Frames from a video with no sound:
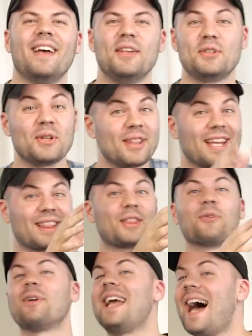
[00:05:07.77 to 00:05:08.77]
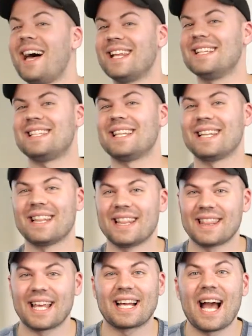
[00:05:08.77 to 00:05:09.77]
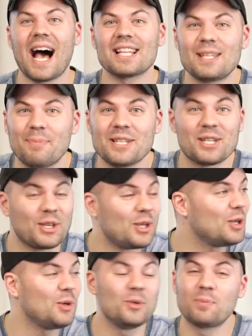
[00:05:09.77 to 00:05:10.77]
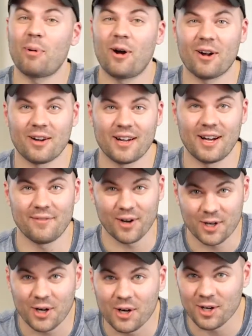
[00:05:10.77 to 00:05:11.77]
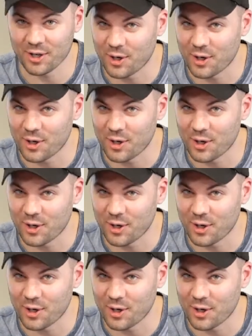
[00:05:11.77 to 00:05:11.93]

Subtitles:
So like the reality is that the gossip is a huge part of our current